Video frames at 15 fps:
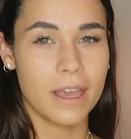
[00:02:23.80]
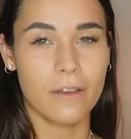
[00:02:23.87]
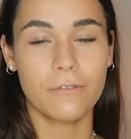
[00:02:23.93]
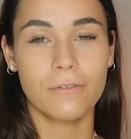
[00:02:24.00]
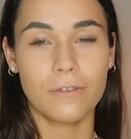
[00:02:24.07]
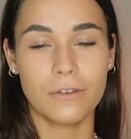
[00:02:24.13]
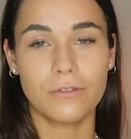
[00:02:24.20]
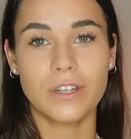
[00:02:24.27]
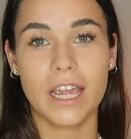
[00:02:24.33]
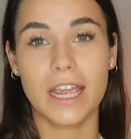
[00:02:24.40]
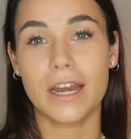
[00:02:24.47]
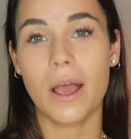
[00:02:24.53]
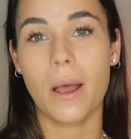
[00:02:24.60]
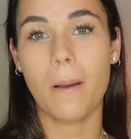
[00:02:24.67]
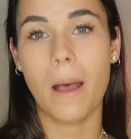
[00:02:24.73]
P F
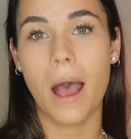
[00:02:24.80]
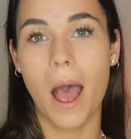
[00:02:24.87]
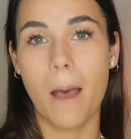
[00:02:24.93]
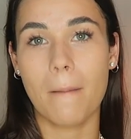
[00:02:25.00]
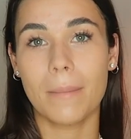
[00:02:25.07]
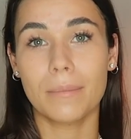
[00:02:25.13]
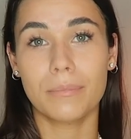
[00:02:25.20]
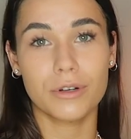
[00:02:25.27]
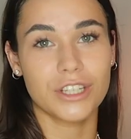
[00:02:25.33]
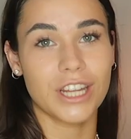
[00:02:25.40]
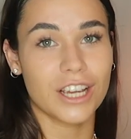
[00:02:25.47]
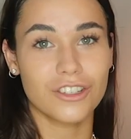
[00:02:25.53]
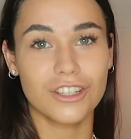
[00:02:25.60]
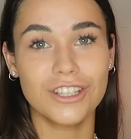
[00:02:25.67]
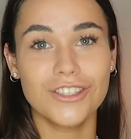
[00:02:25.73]
fifteen um,
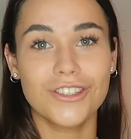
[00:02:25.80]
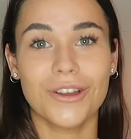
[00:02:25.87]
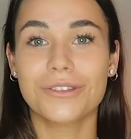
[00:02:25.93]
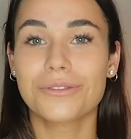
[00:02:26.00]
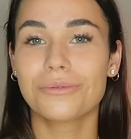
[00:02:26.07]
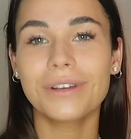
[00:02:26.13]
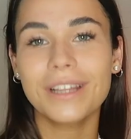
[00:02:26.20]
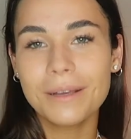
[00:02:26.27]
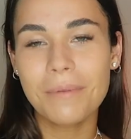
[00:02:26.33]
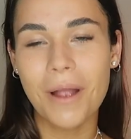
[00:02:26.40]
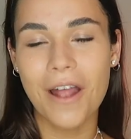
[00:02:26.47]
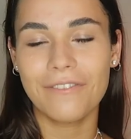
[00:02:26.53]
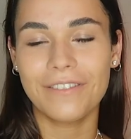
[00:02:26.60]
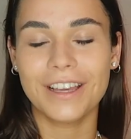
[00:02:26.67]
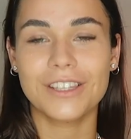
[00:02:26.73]
protection, so it's really
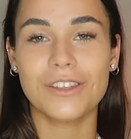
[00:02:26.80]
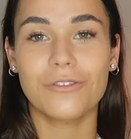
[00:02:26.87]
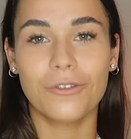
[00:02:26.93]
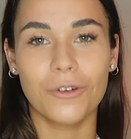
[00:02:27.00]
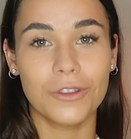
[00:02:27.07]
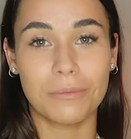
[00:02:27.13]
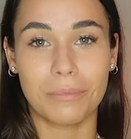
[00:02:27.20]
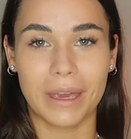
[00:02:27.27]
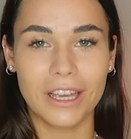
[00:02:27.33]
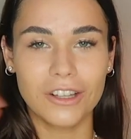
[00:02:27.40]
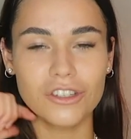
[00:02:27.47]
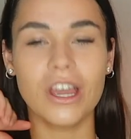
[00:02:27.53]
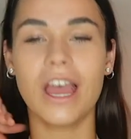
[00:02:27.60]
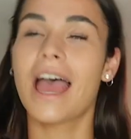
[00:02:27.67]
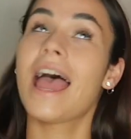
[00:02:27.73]
perfect for the
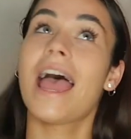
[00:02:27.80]
beach